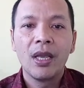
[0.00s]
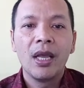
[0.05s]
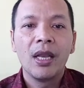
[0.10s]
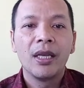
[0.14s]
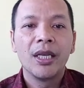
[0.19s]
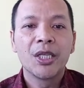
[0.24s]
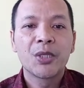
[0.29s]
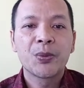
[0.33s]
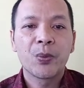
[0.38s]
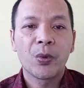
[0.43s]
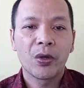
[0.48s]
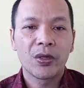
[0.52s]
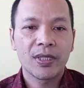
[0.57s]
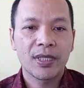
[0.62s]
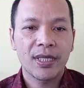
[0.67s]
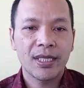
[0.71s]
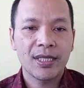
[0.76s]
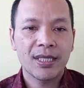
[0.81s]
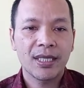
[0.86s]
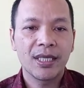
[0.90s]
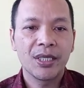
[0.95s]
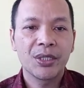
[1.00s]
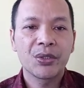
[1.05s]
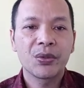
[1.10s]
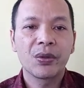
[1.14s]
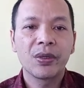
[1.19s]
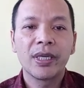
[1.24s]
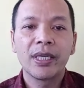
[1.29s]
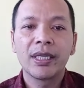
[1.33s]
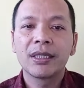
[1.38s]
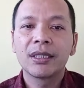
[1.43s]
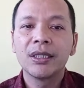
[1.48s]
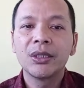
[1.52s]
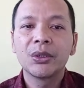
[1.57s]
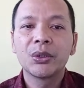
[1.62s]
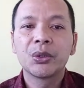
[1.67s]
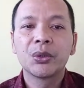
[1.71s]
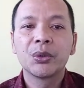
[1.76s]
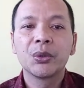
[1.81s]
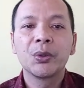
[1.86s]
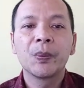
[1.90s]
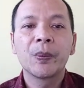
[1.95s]
This process is related
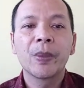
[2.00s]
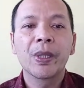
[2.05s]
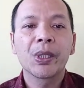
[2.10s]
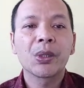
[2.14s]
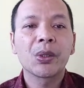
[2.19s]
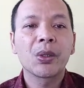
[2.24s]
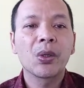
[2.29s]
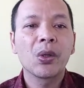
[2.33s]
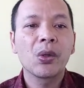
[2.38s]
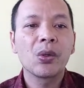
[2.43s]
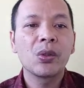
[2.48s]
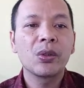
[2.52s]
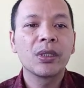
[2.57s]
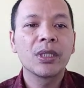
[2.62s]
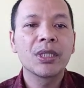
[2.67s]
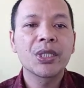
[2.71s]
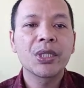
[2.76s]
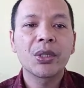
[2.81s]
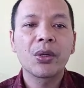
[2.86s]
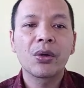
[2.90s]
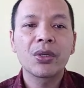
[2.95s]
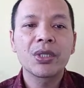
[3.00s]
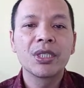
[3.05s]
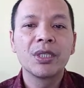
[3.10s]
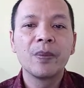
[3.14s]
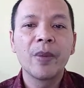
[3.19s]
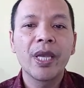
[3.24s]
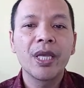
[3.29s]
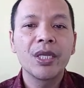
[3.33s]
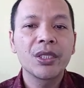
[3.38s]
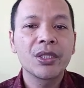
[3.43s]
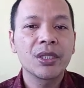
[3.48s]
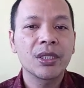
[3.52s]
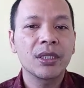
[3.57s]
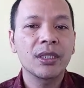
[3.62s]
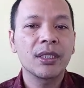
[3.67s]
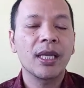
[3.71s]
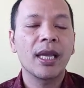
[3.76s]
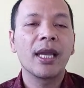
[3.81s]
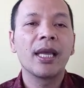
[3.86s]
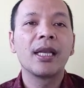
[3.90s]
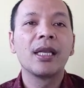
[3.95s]
to Fairclough discourse dimension
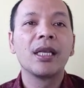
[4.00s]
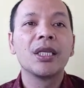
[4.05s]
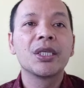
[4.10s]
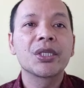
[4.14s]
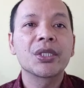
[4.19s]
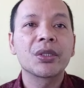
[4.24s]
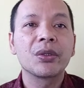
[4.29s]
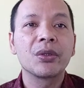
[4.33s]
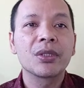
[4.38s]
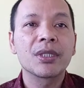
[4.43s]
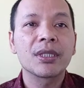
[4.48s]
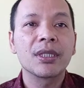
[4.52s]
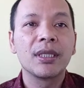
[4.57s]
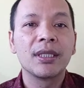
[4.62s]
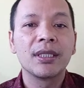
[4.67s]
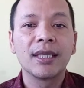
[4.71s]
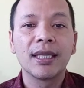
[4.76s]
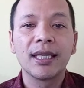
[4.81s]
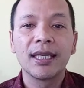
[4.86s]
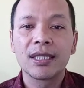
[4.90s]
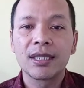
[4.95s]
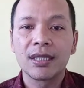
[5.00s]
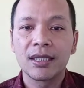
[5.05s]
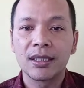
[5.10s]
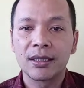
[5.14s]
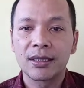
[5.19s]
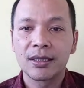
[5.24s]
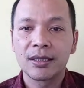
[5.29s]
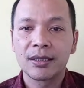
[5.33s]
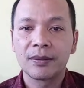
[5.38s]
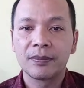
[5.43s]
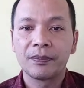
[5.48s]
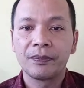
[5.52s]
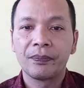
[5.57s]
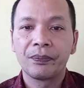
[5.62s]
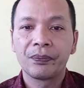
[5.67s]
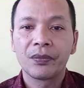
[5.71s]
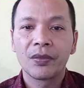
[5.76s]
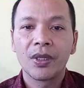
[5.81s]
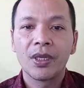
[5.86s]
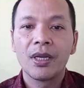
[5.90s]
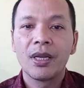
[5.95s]
and discourse analysis,
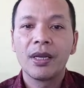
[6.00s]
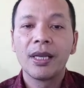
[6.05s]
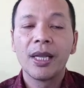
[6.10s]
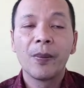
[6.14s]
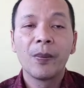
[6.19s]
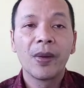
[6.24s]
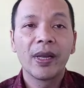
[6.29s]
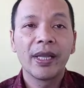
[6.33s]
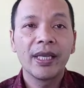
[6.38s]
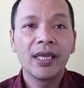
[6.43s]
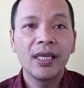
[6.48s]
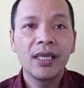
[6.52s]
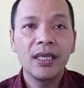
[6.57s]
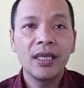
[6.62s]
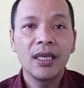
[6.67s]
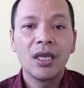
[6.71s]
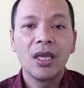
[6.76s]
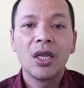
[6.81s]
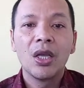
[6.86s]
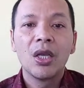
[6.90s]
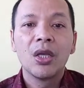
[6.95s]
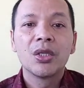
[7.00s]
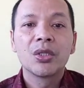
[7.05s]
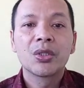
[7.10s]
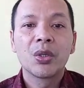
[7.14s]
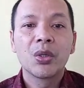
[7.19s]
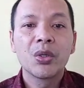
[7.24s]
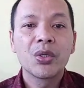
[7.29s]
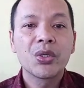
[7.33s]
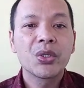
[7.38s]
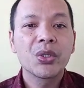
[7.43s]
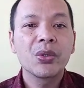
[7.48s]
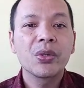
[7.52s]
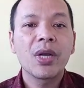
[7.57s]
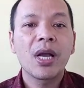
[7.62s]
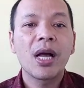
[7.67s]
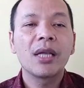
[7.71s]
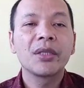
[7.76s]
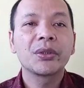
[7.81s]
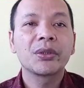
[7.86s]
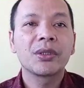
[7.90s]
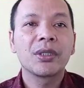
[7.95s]
namely
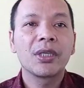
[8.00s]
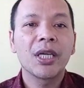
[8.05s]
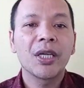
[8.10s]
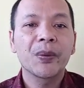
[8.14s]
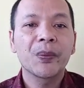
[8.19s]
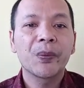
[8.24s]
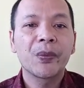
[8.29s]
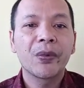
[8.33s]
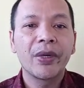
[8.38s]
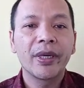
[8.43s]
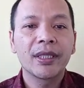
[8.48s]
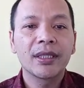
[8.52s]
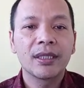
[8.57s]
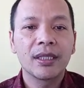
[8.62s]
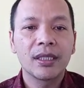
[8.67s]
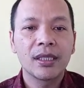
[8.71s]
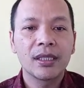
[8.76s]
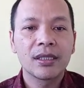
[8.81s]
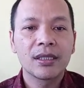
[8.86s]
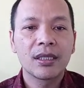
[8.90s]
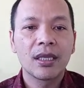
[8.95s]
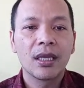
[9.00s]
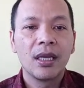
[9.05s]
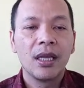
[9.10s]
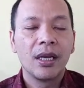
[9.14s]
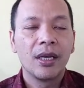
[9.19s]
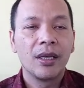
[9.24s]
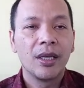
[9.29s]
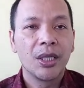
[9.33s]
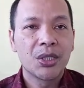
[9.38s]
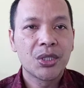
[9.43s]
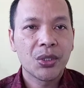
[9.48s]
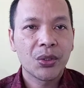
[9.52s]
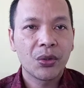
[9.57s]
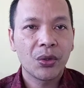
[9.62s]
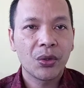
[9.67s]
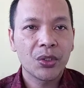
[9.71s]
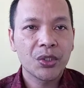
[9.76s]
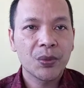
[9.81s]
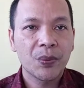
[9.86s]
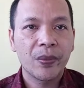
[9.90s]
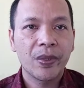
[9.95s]
socio-cultural practice,
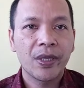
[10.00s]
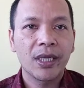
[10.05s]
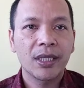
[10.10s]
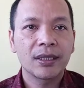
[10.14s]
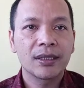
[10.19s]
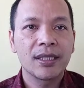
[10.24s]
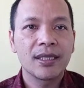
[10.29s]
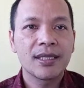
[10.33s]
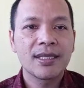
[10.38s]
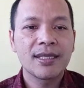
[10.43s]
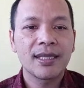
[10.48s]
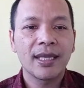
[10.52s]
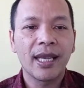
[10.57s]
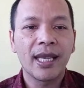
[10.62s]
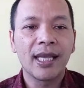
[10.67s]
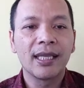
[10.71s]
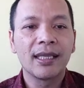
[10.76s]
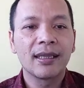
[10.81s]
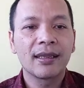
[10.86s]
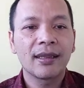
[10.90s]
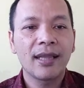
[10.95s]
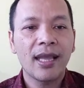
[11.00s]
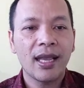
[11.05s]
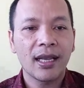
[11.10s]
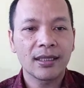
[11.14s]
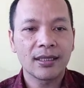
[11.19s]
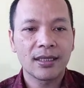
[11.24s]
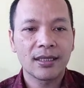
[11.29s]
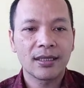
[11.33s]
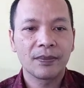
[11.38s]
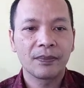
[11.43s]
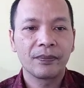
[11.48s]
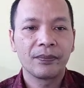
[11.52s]
discourse practice, and text.